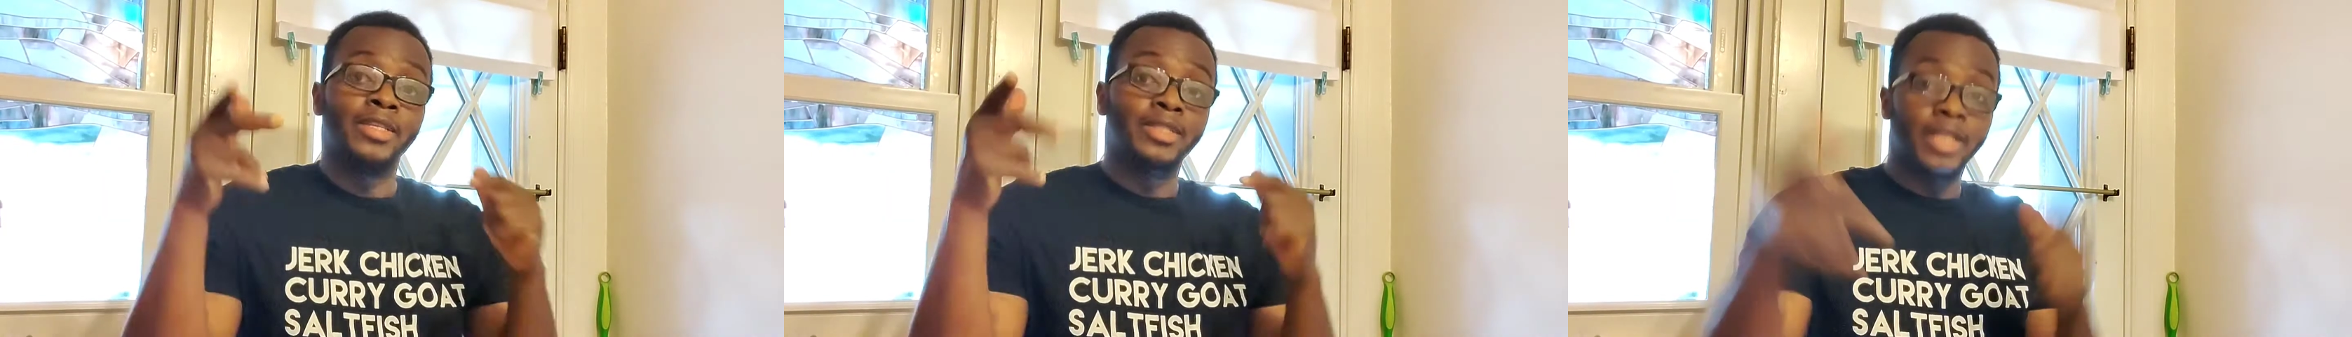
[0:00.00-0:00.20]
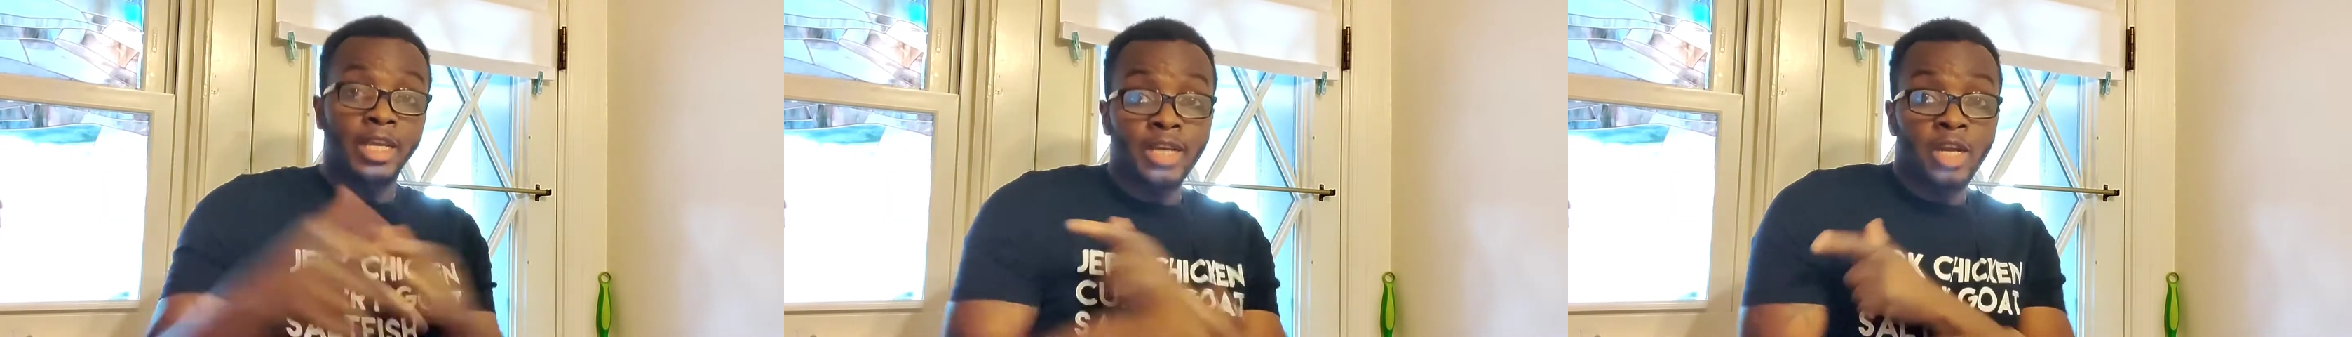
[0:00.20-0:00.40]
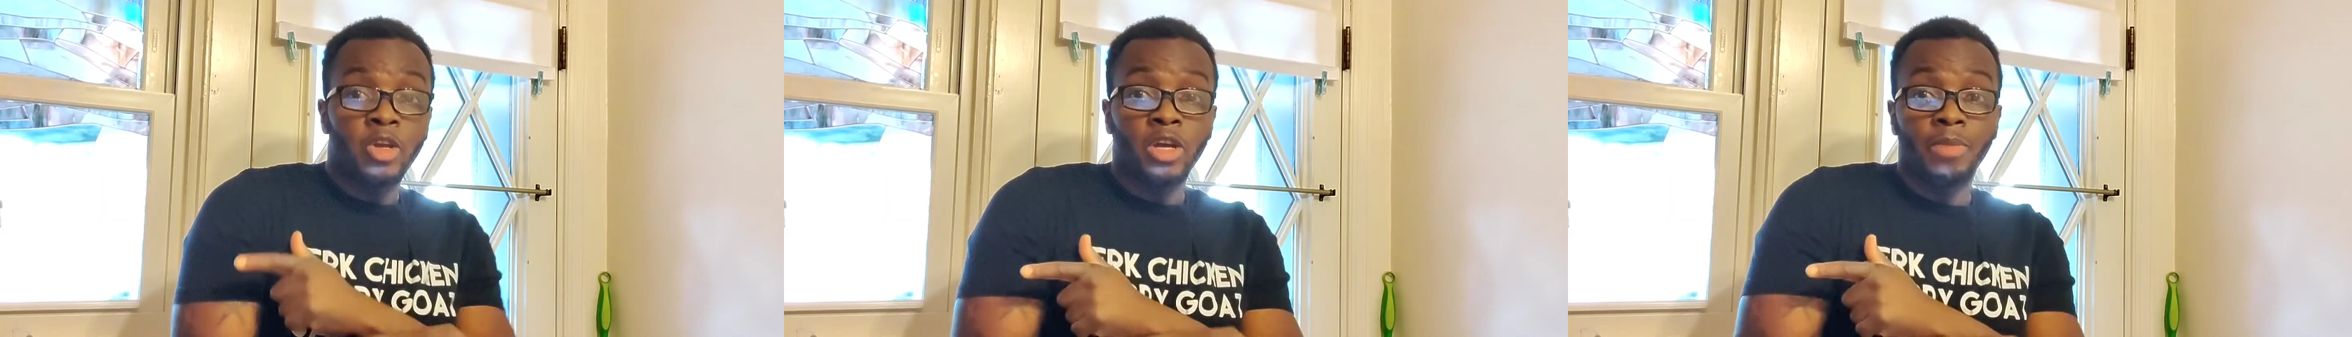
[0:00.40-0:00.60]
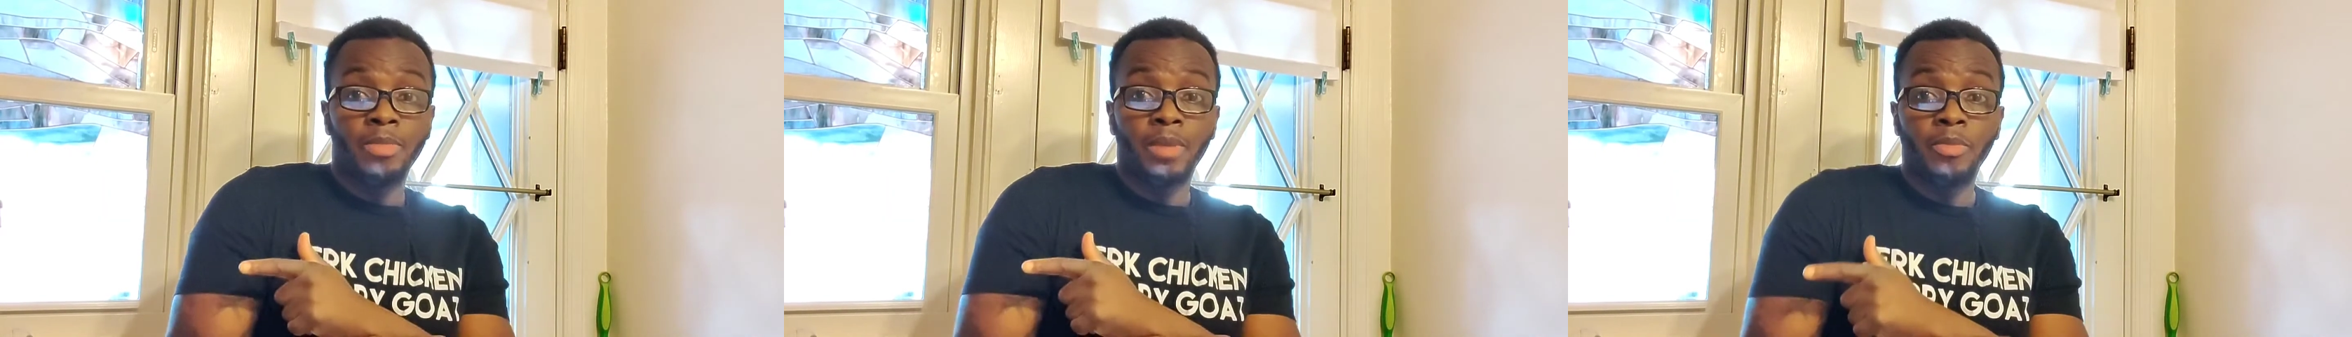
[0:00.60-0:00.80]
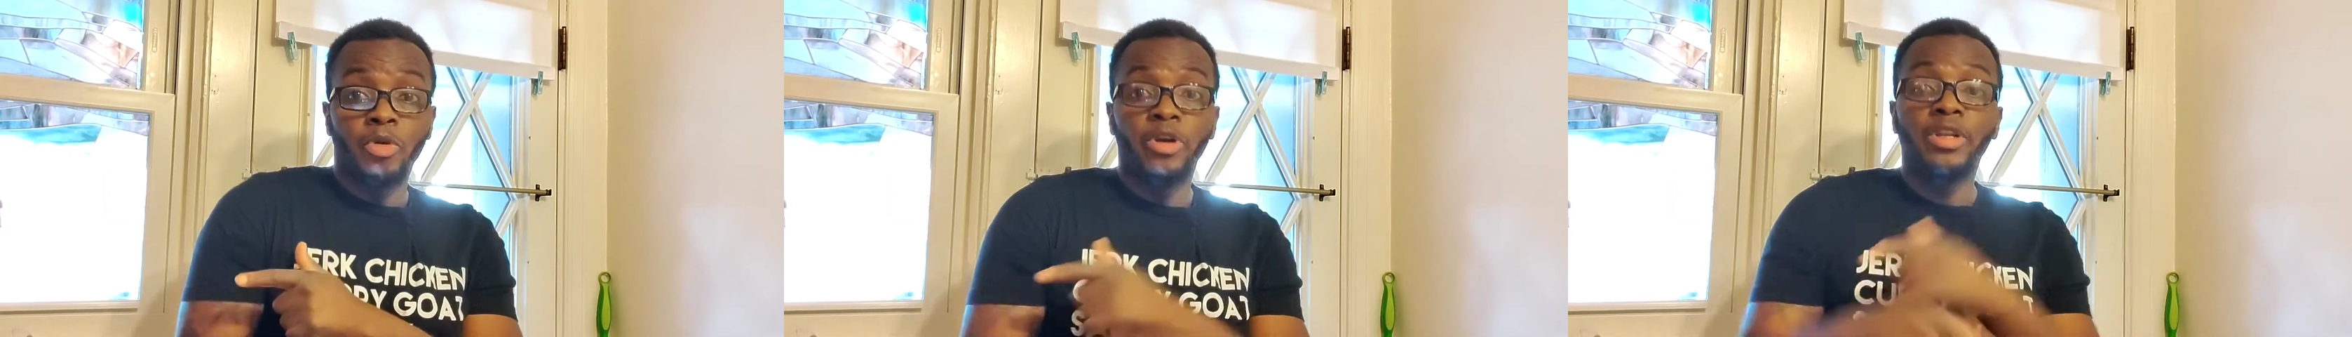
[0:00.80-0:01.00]
Take a look on
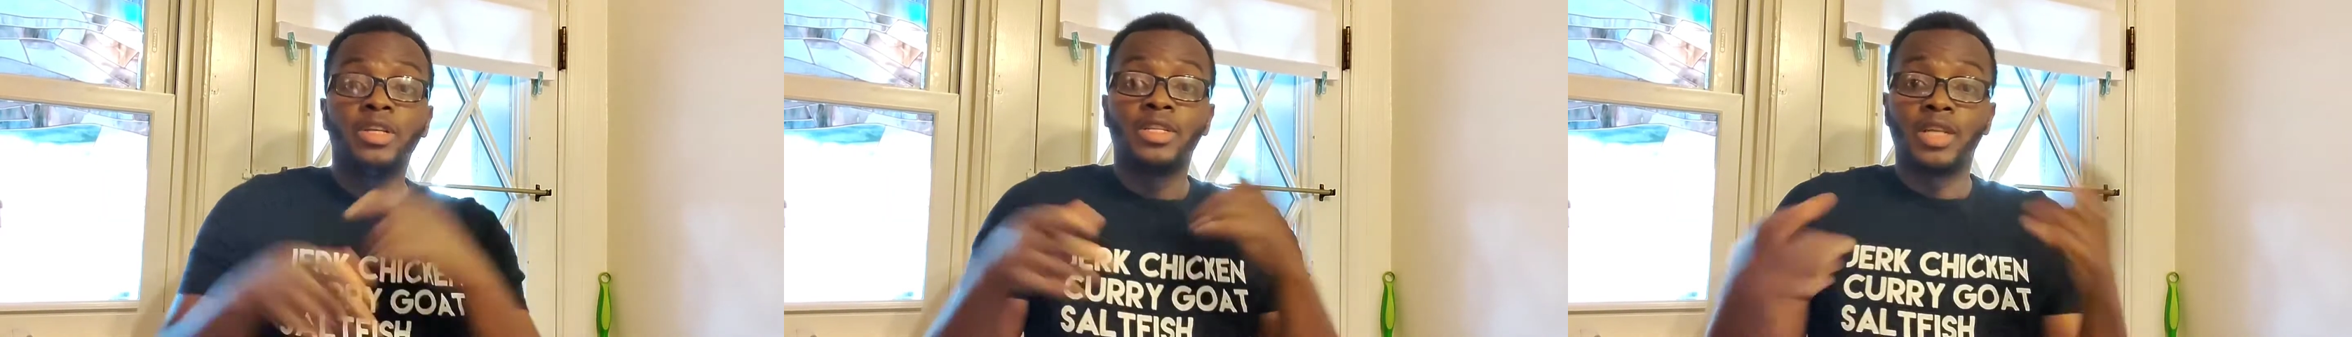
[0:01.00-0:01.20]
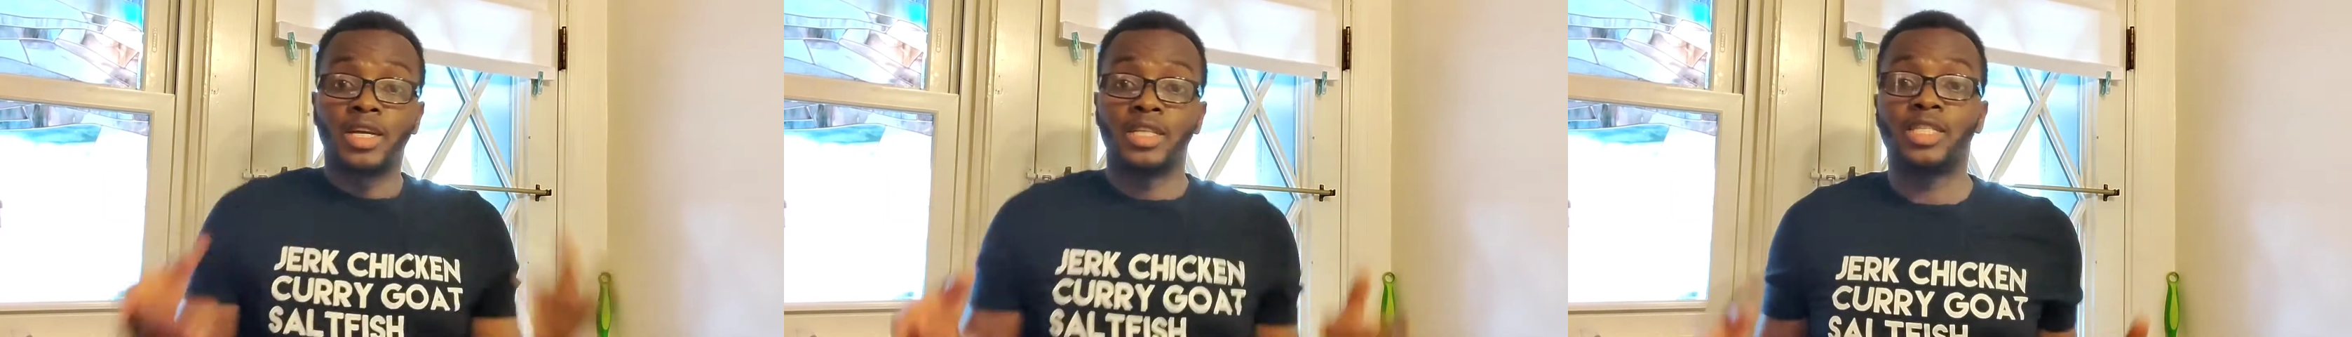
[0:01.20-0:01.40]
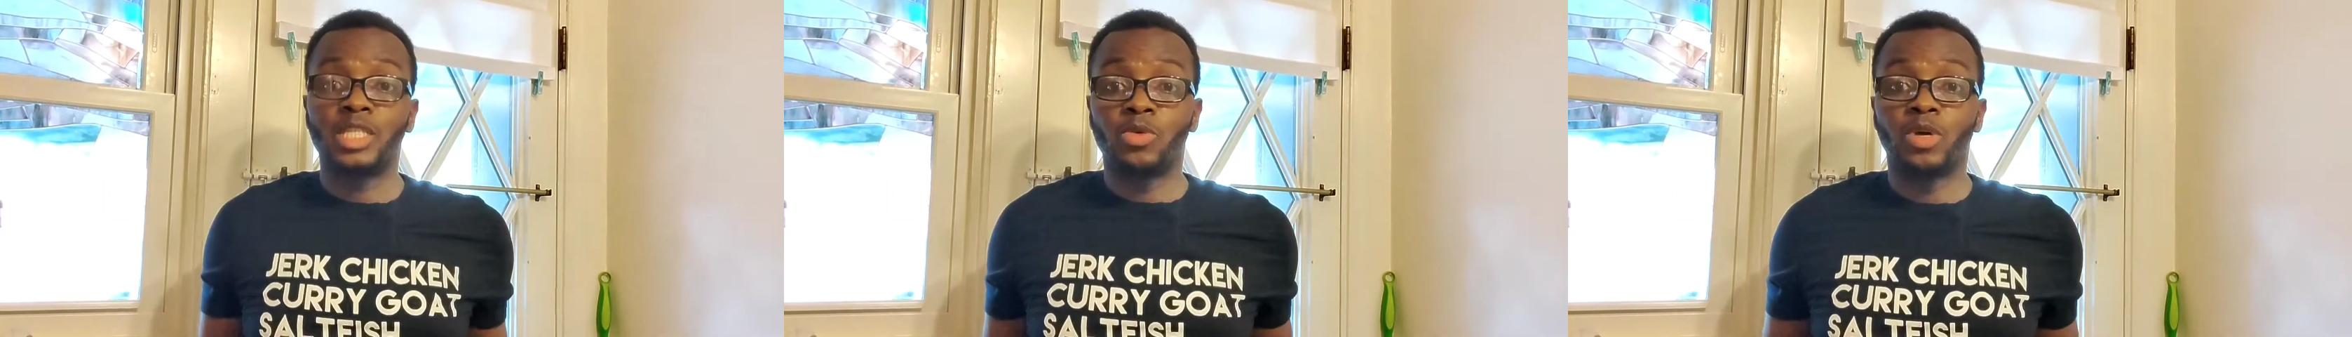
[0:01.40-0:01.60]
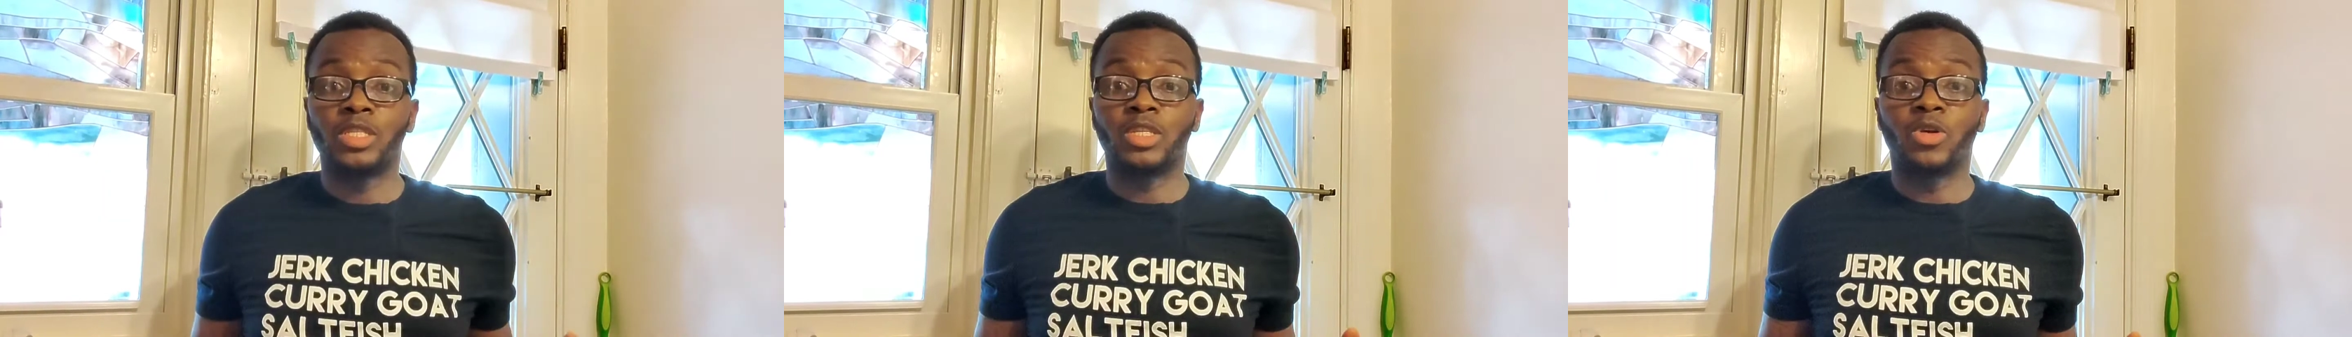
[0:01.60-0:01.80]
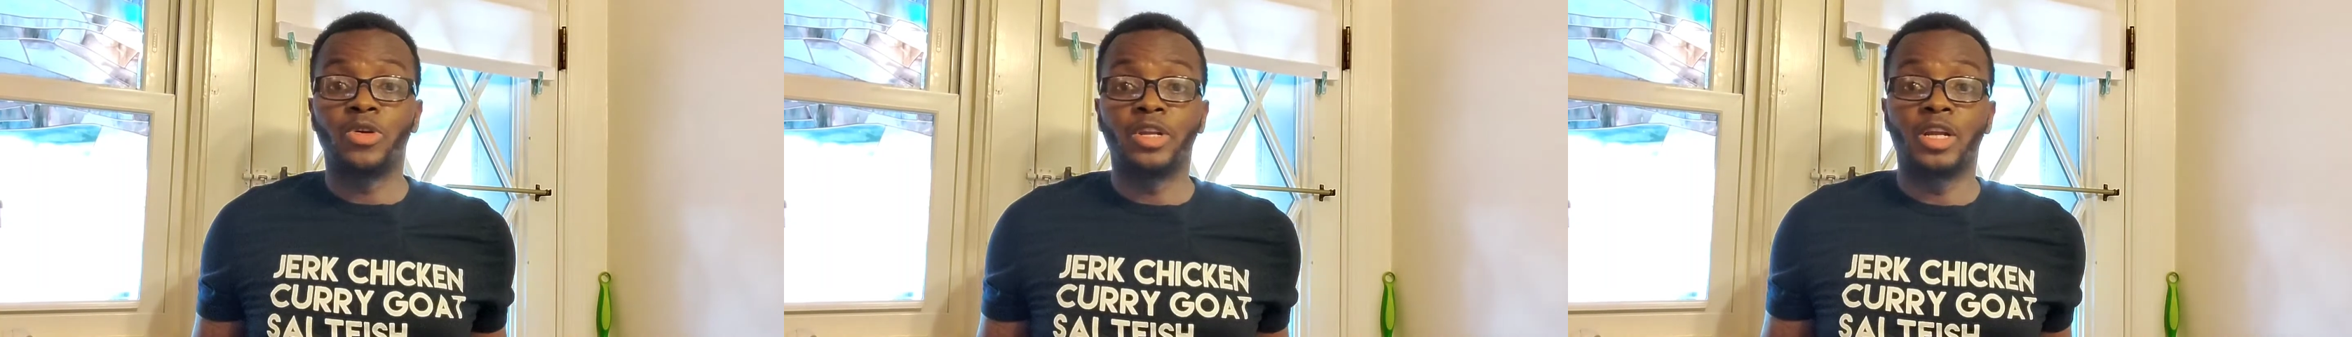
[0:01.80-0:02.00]
my board and see
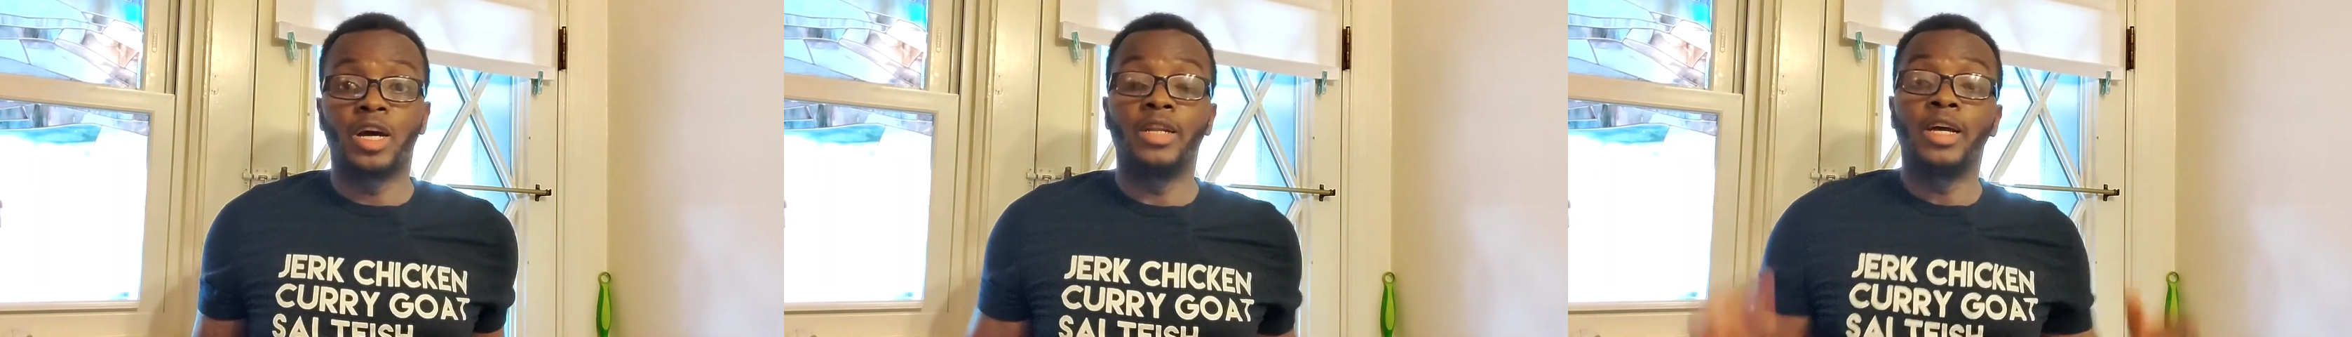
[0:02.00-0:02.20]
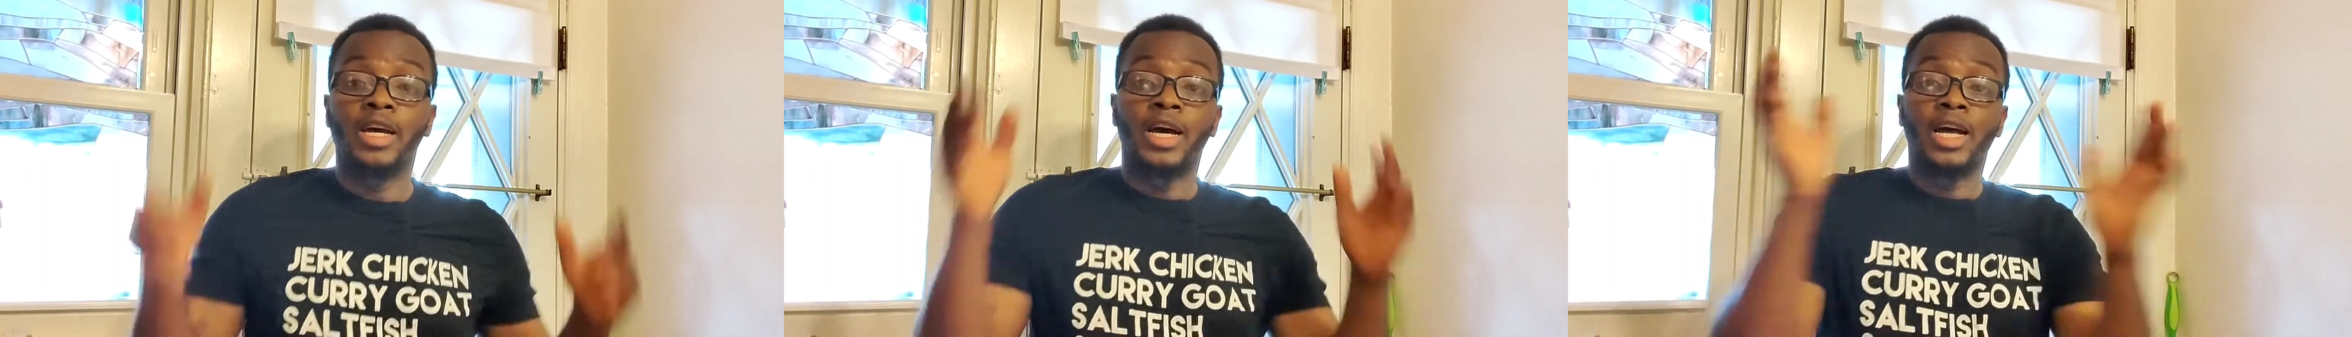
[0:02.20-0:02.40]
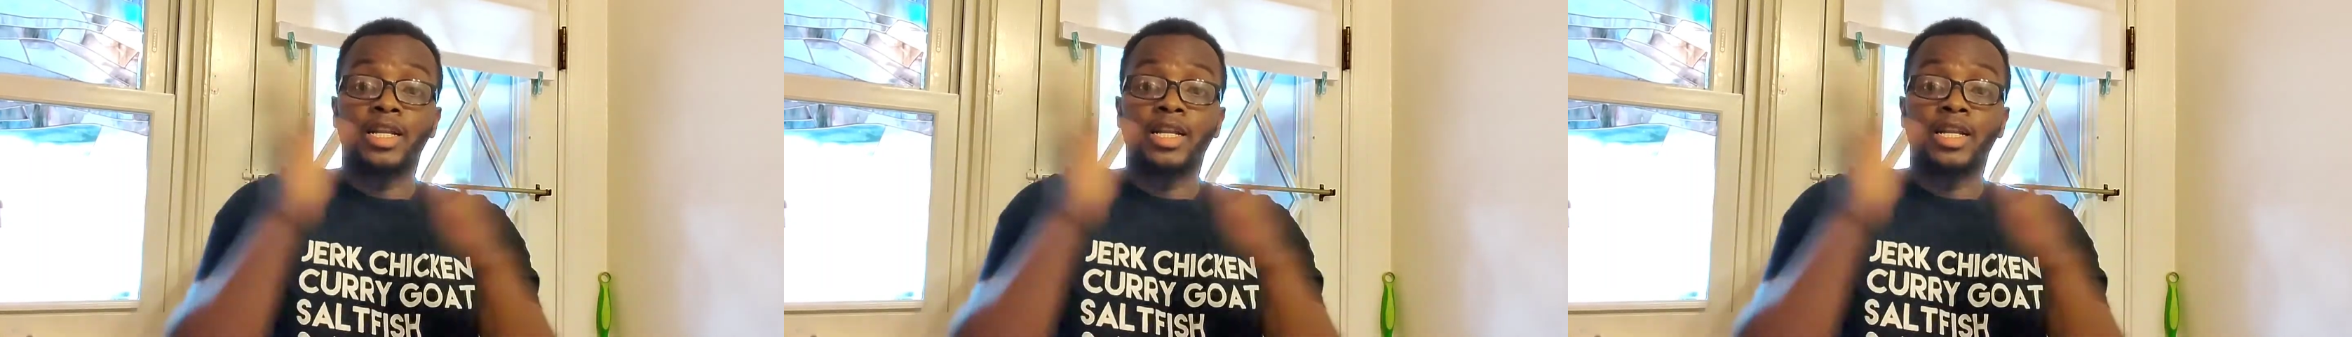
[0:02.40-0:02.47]
what's going on.